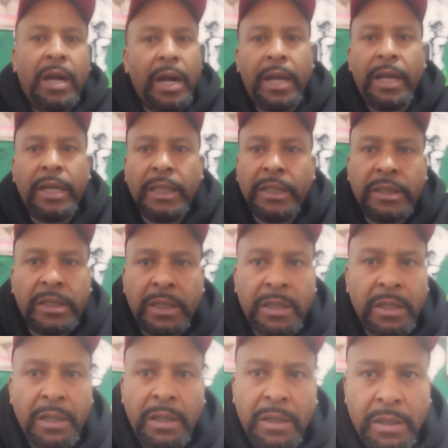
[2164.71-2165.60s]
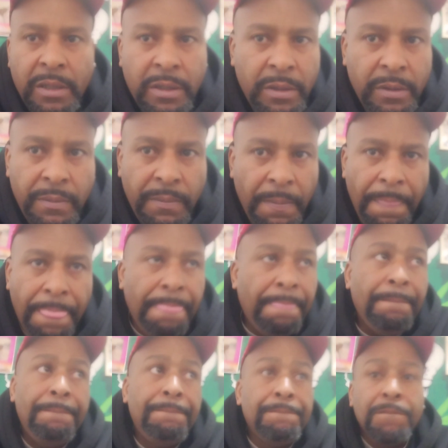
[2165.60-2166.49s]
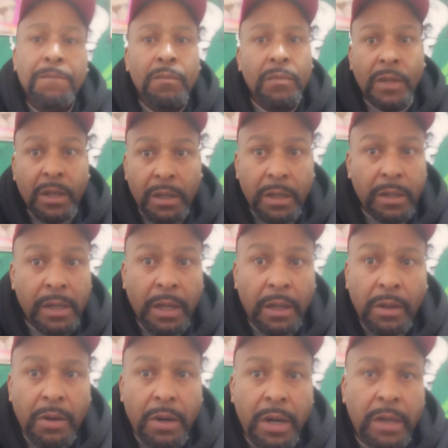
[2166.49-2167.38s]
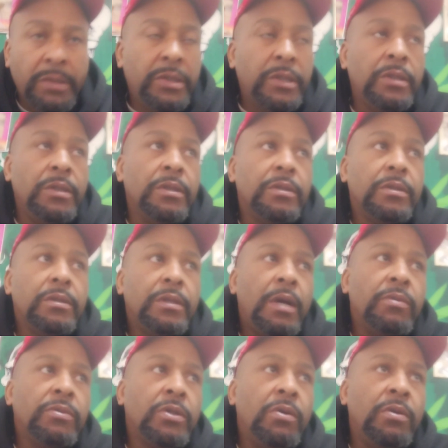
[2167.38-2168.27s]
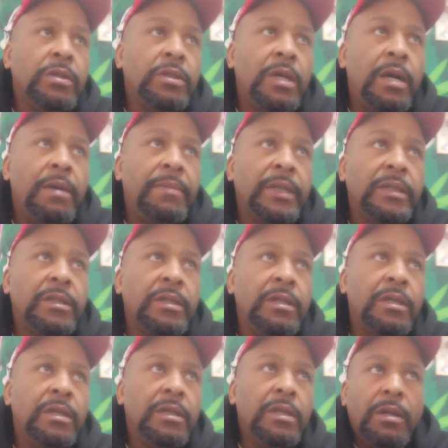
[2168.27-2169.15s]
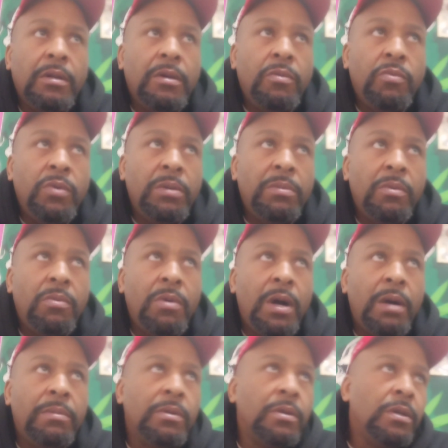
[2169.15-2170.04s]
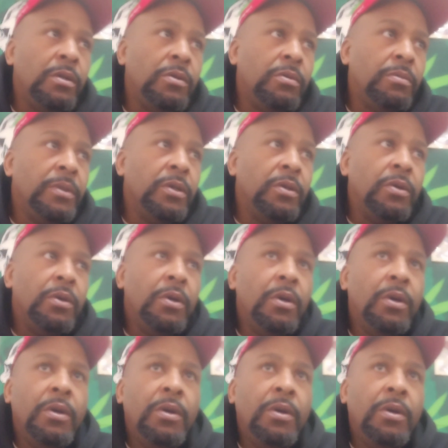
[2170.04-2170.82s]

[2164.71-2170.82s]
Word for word: I ain't seen uh Canelo hurt since. That was the only time I seen Canelo wibble wobble a little bit.